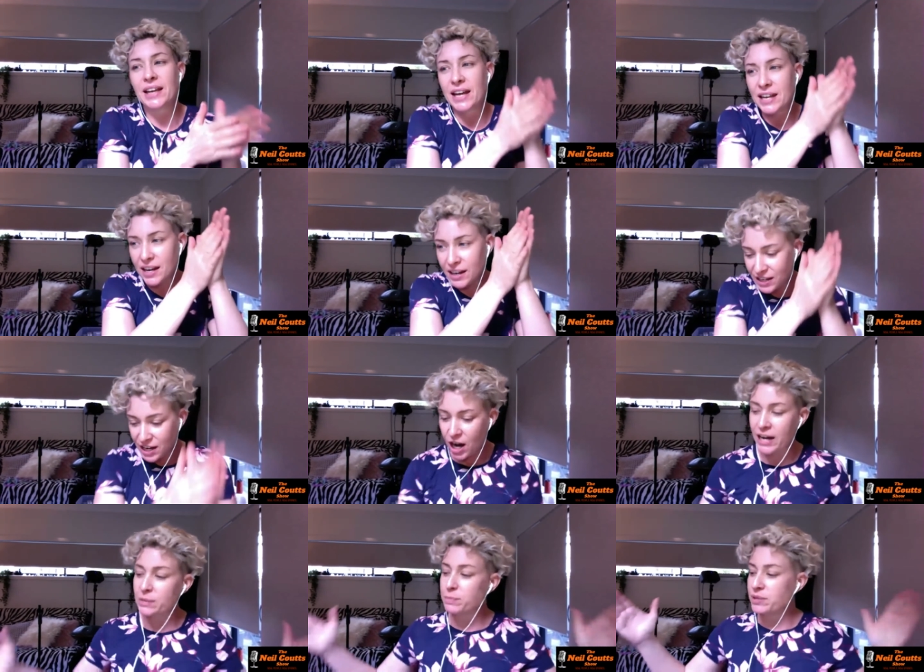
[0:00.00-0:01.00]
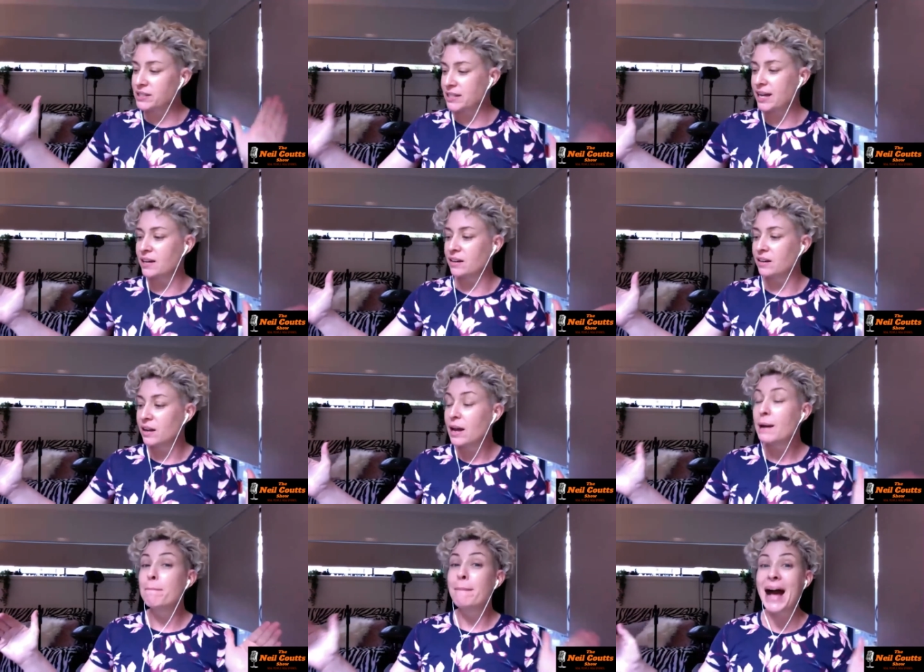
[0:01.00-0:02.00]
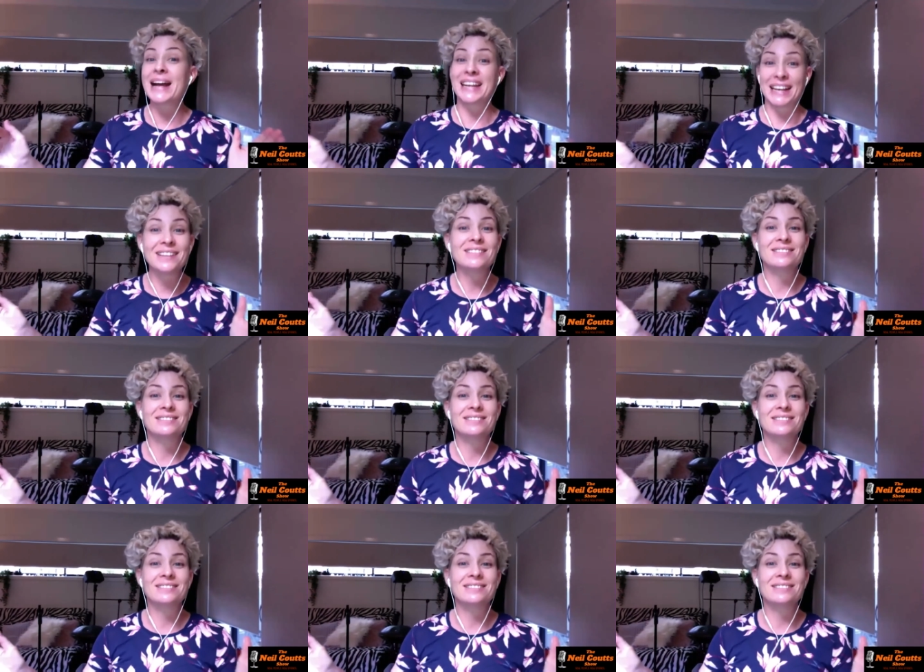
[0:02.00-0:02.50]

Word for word: and ninety percent marketing